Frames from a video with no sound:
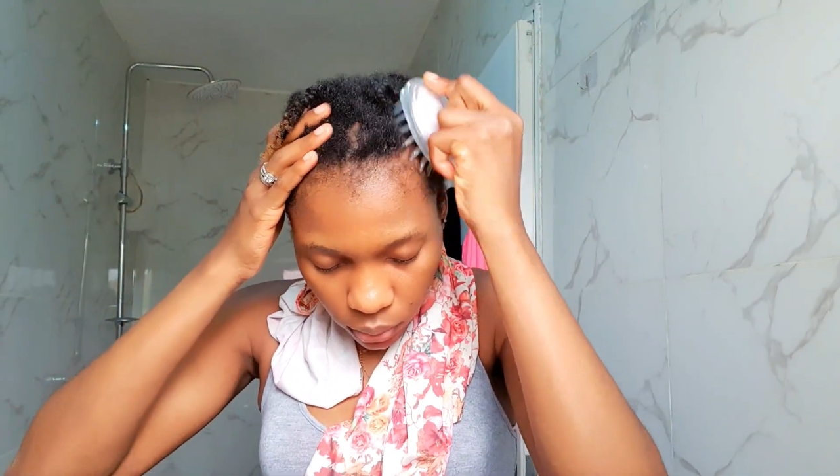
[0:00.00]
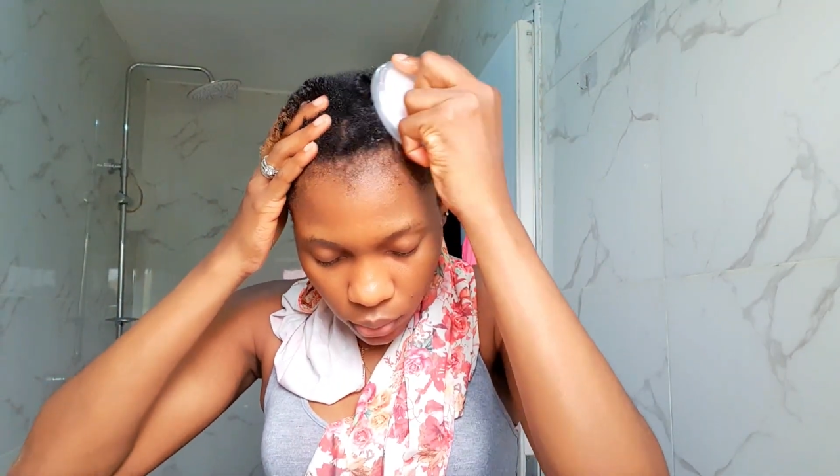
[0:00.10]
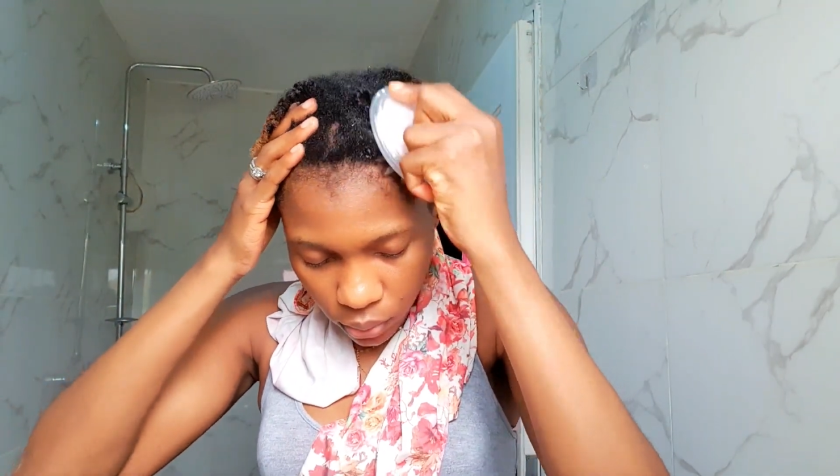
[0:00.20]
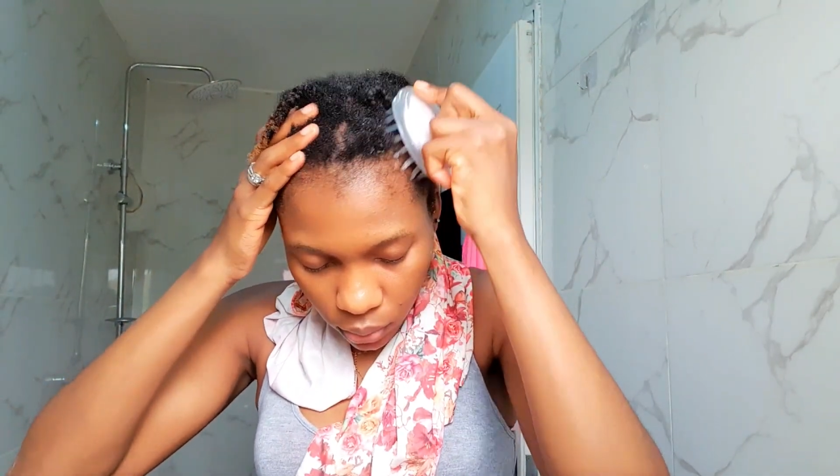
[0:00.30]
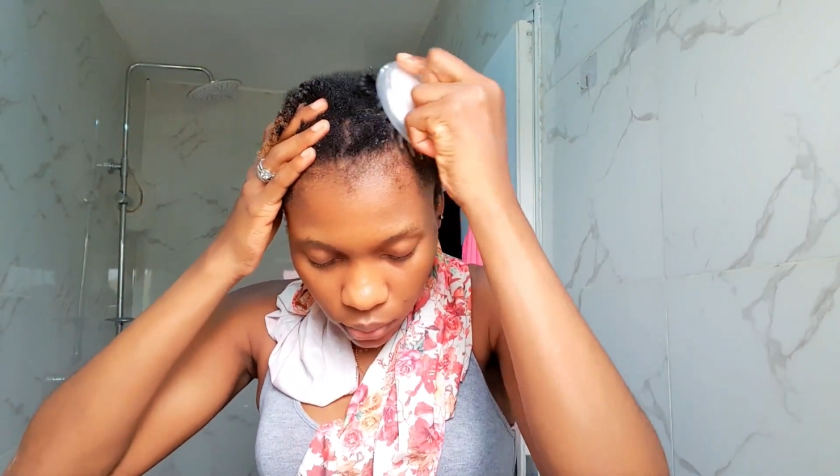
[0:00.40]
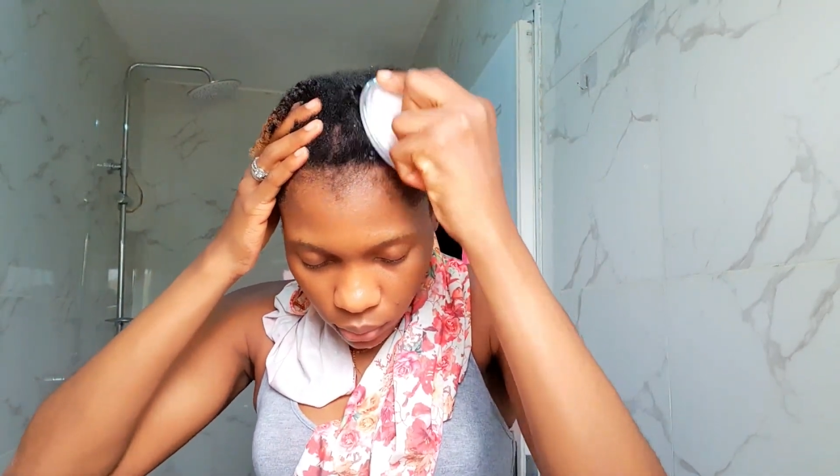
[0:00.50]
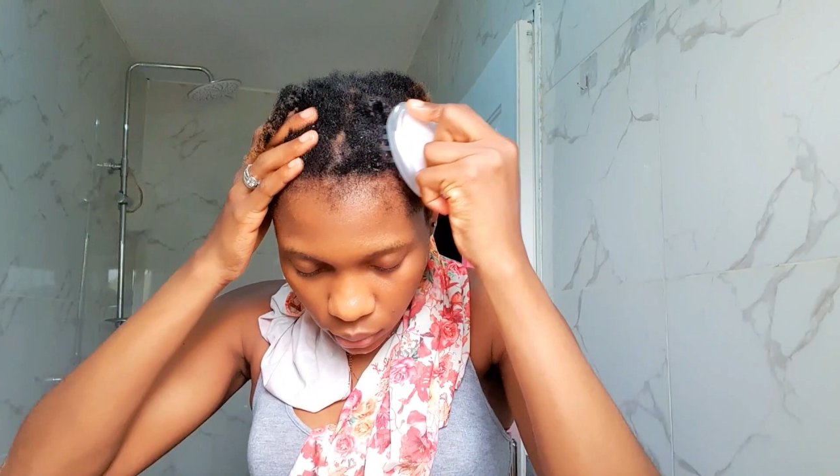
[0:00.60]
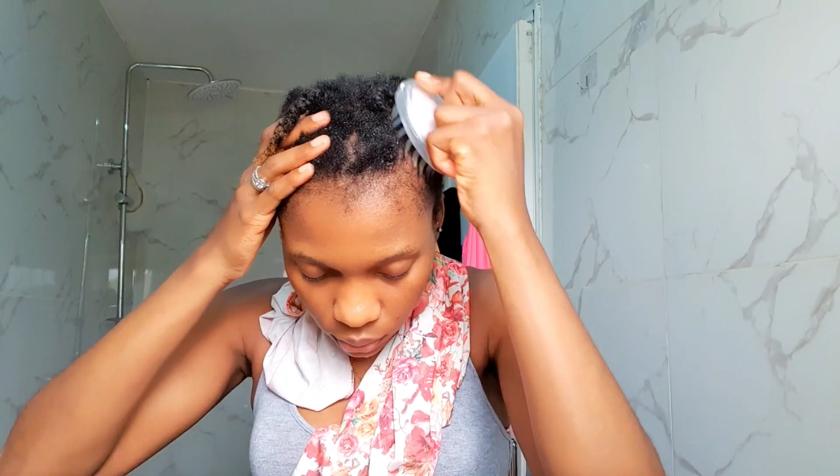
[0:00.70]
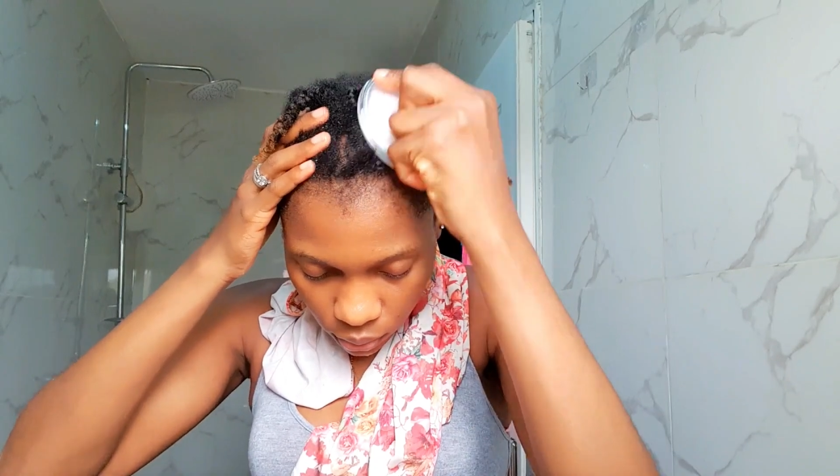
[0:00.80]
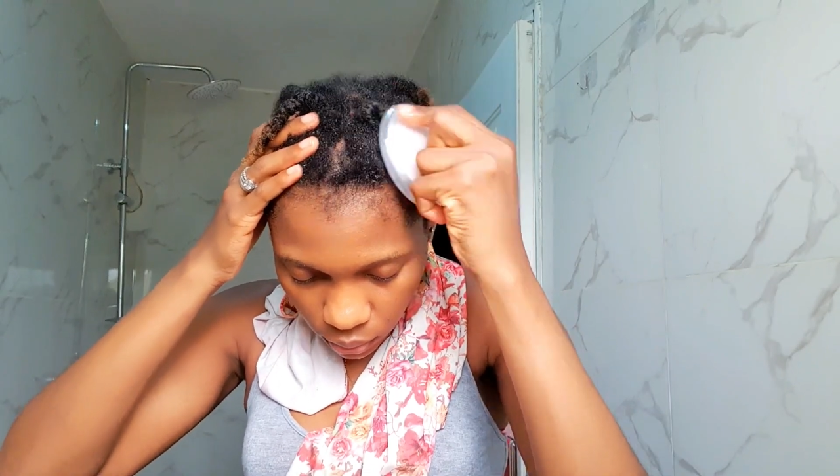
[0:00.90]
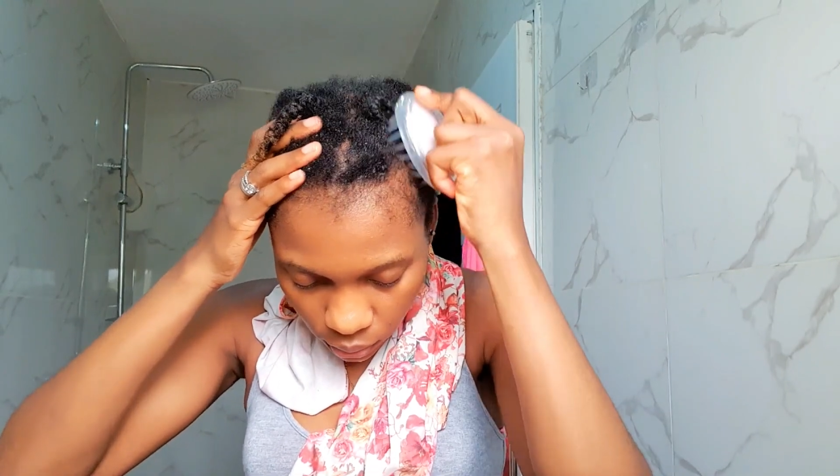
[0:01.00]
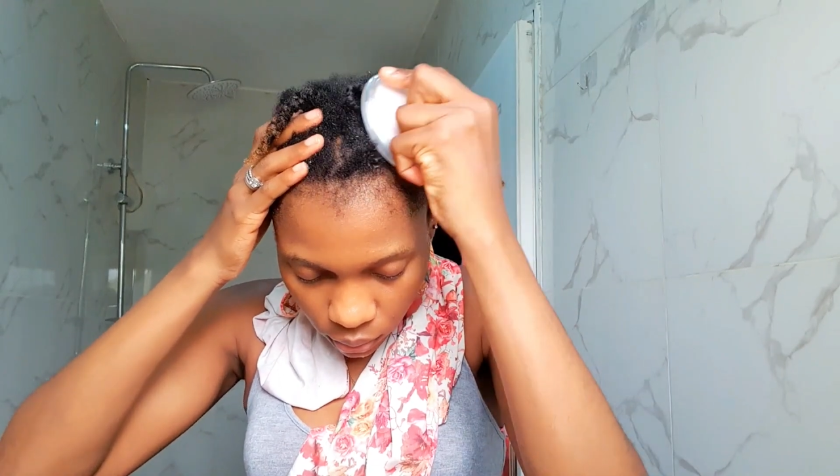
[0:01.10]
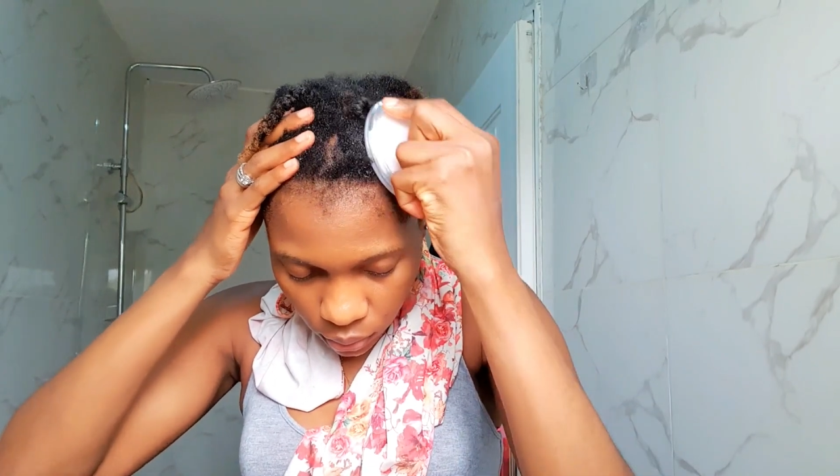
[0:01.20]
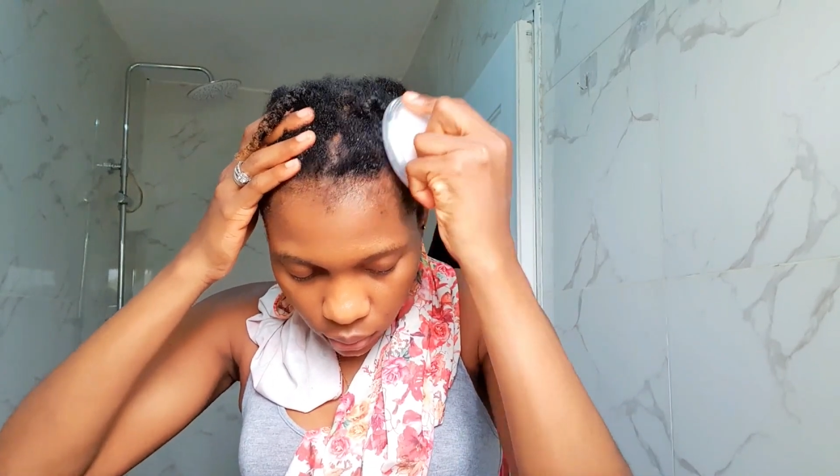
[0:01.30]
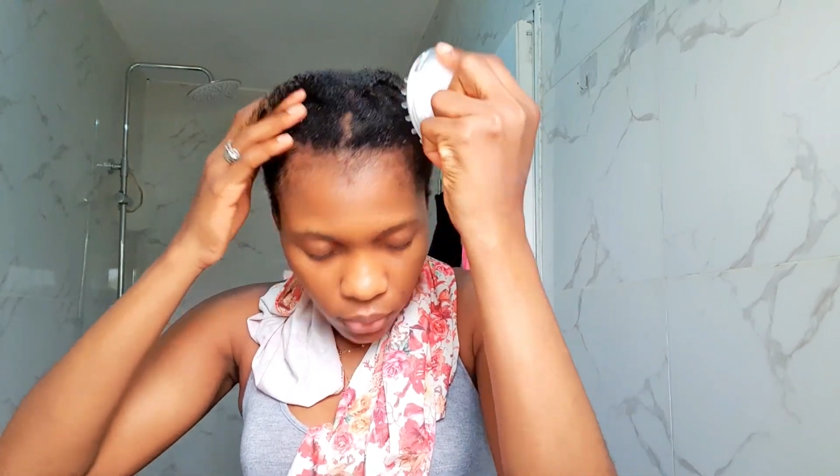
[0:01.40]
using my scalp massager than